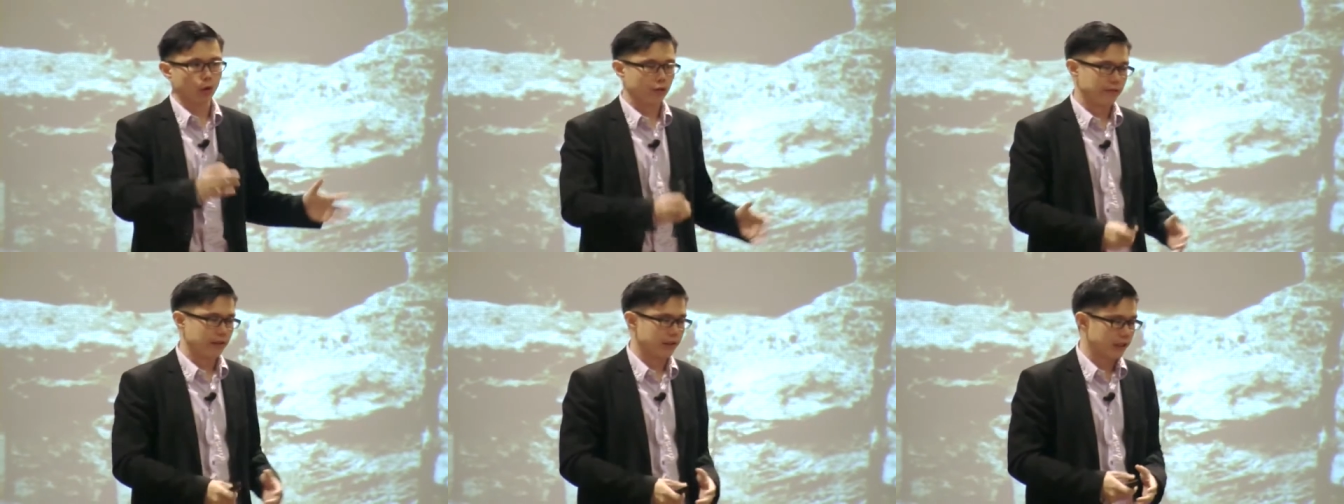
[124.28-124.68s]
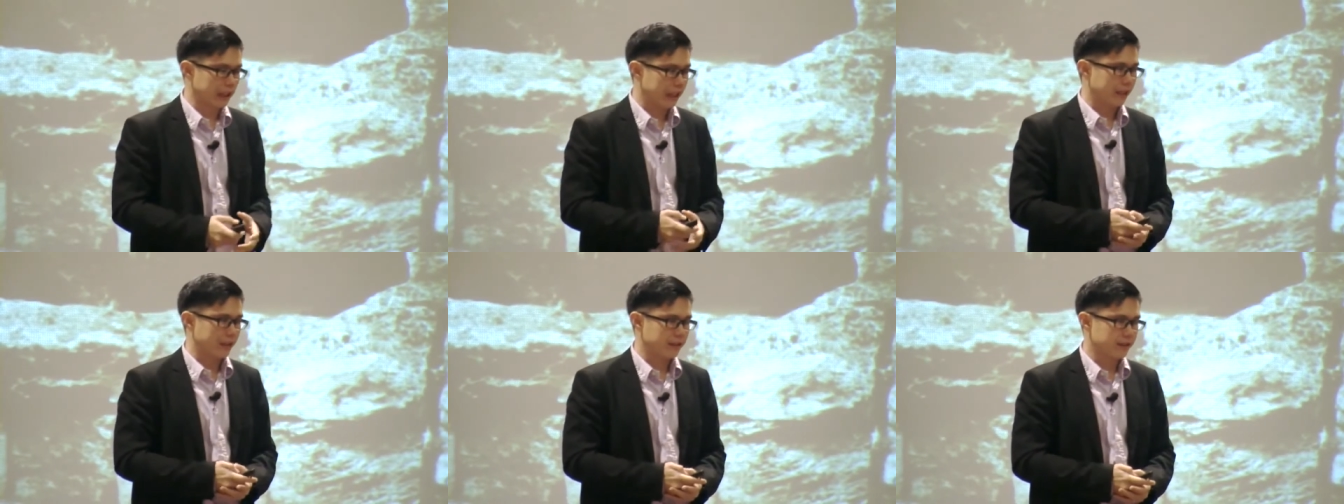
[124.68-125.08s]
over
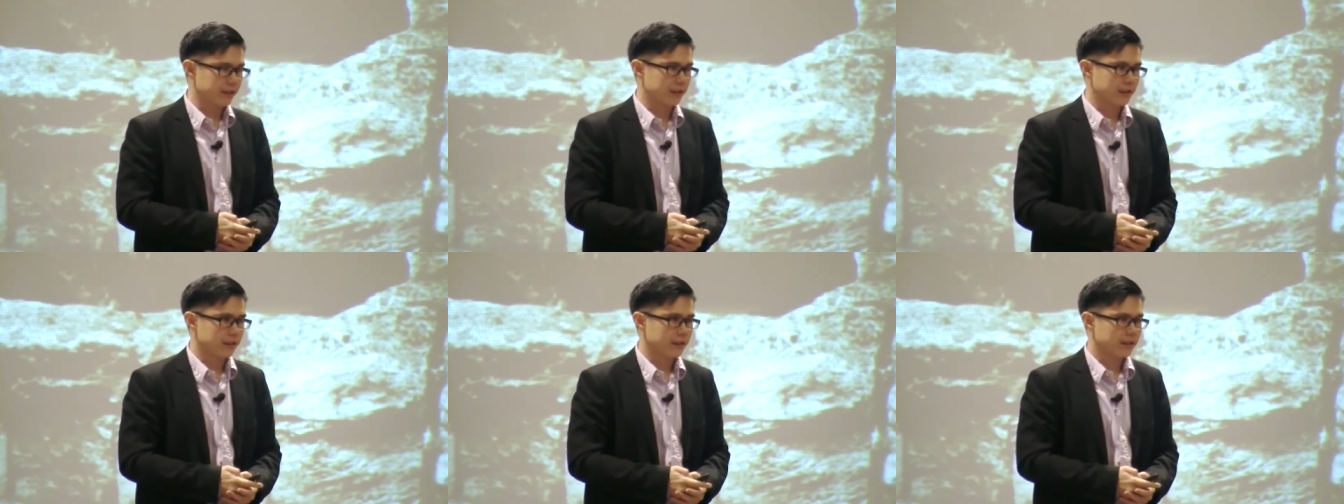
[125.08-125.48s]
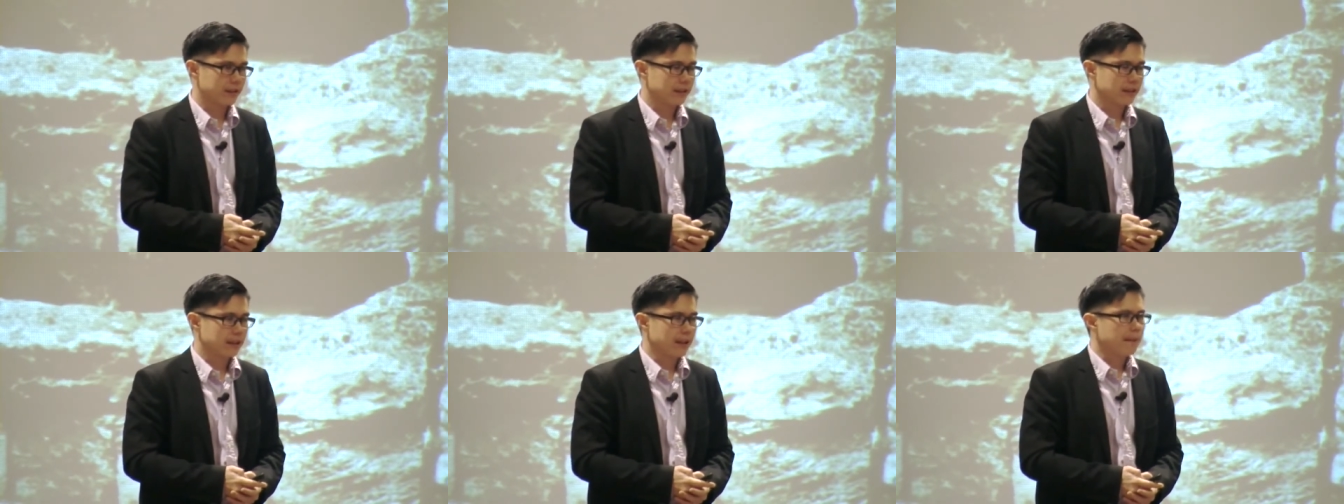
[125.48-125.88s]
it.
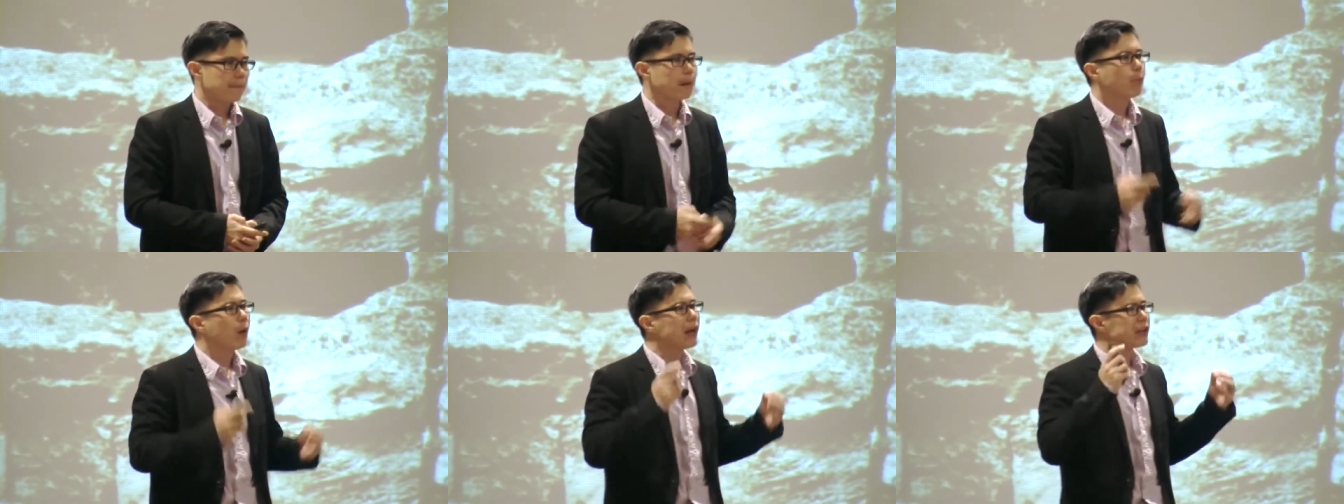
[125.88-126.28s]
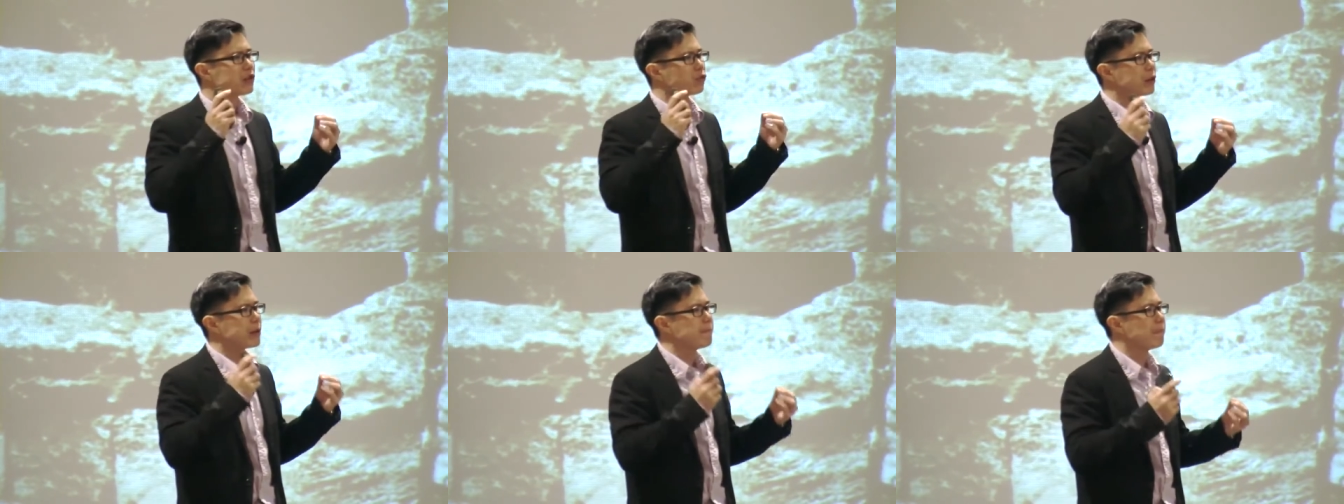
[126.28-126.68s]
But what
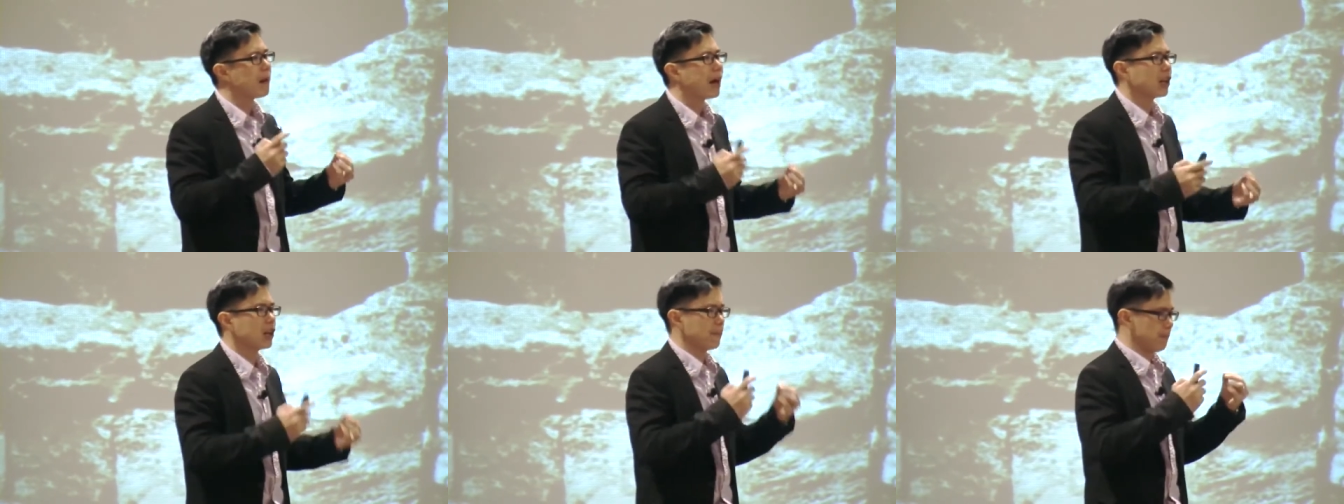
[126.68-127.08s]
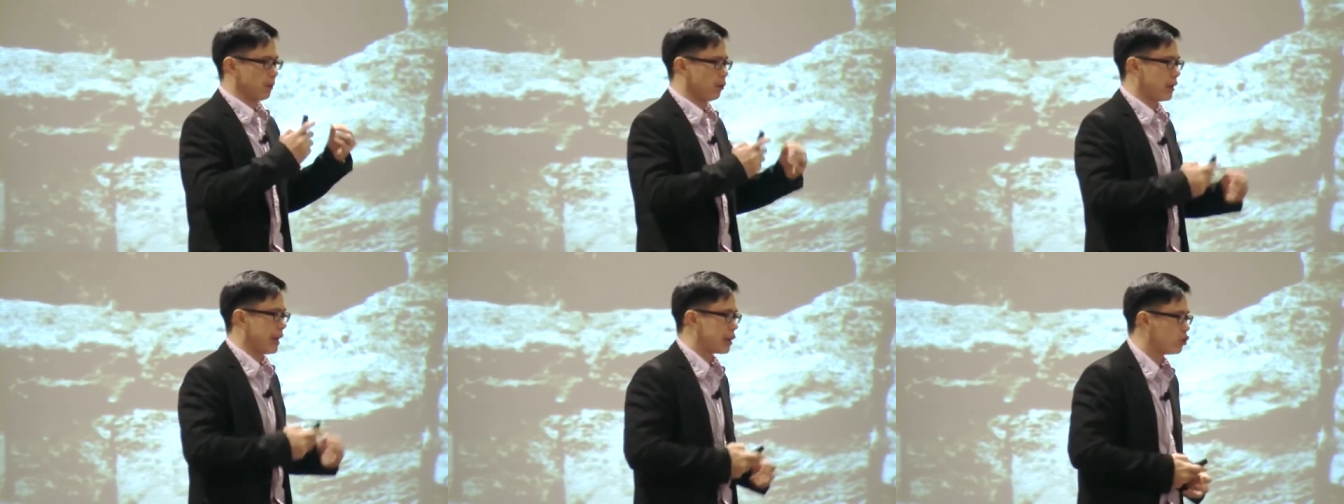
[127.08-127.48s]
is
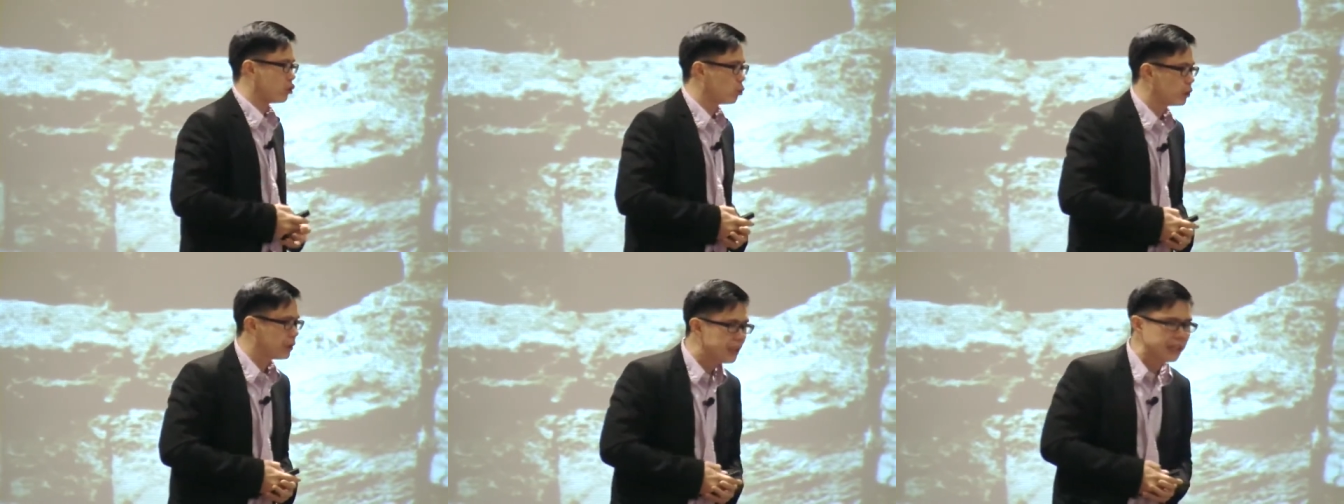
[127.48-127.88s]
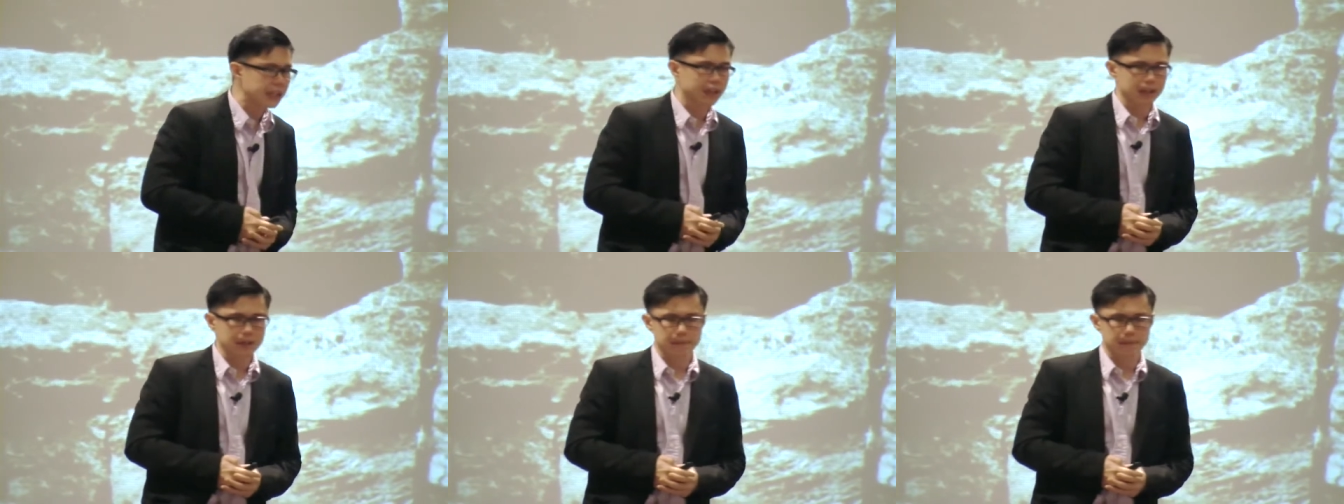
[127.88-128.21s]
remarkable and unique